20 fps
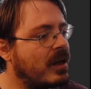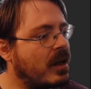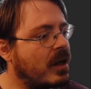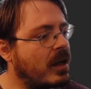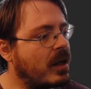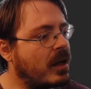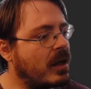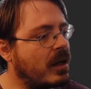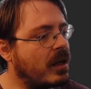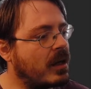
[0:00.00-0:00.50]

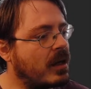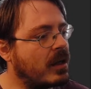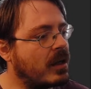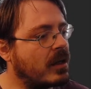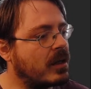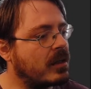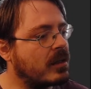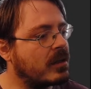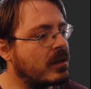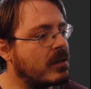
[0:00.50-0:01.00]

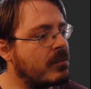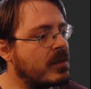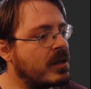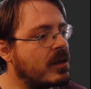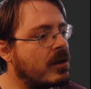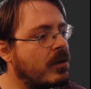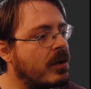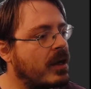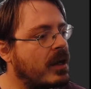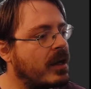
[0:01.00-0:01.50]
let me
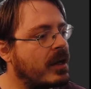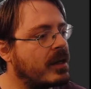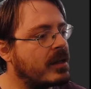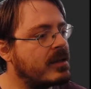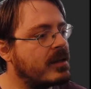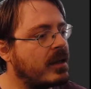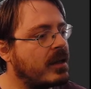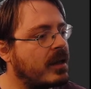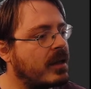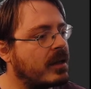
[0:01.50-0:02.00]
go
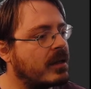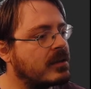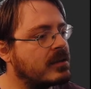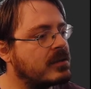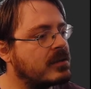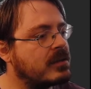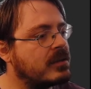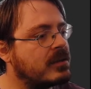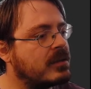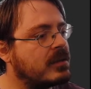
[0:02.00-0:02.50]
ahead
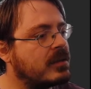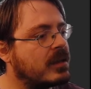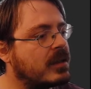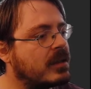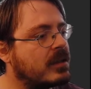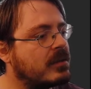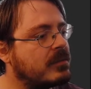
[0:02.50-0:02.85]
and